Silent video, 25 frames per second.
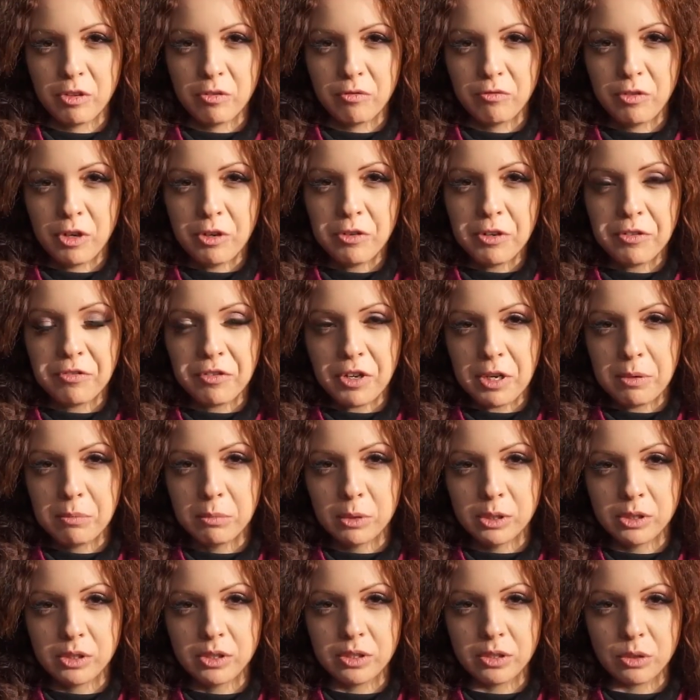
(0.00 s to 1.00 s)
very
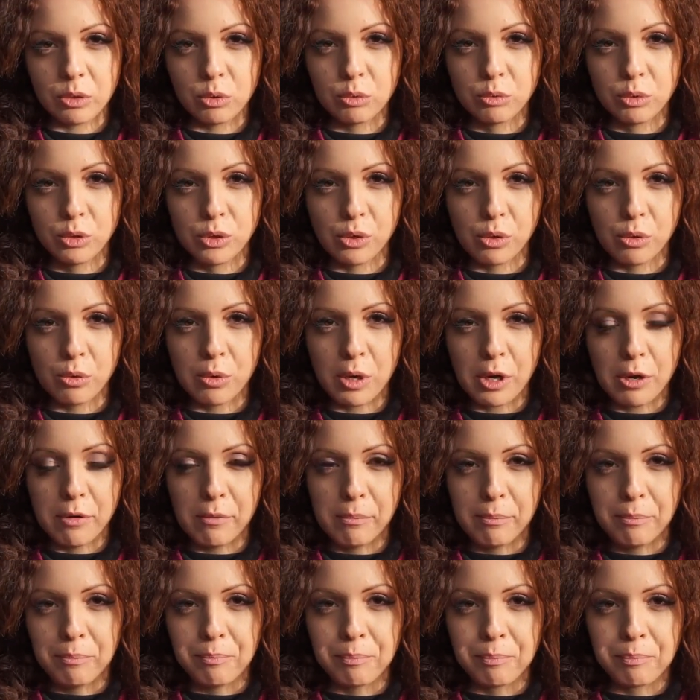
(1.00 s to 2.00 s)
famous also
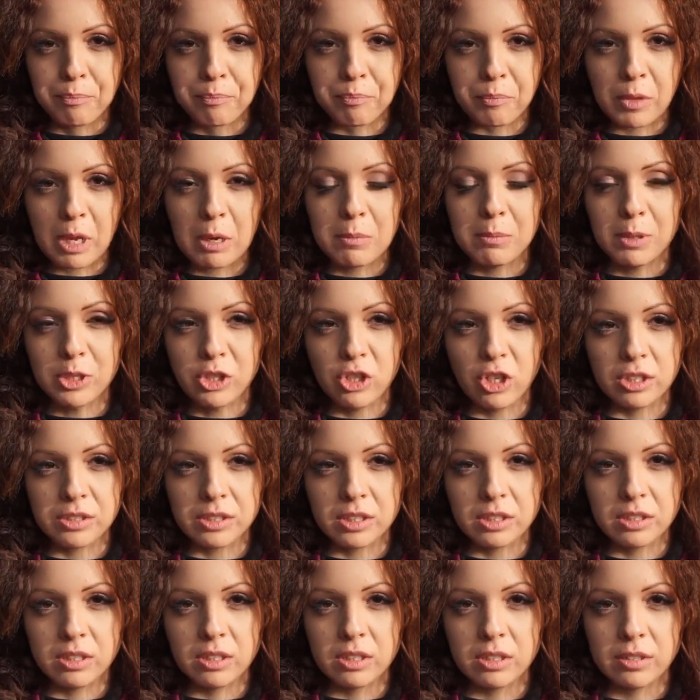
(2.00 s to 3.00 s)

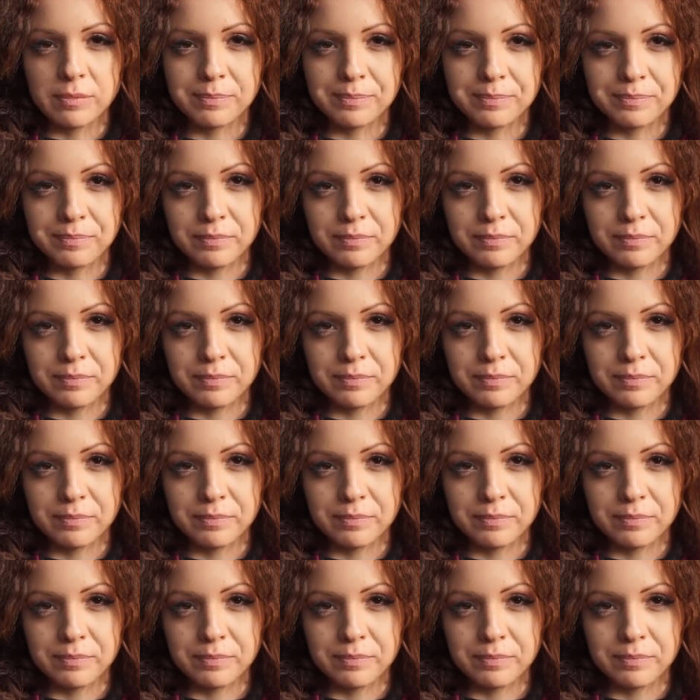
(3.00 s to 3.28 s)
bachata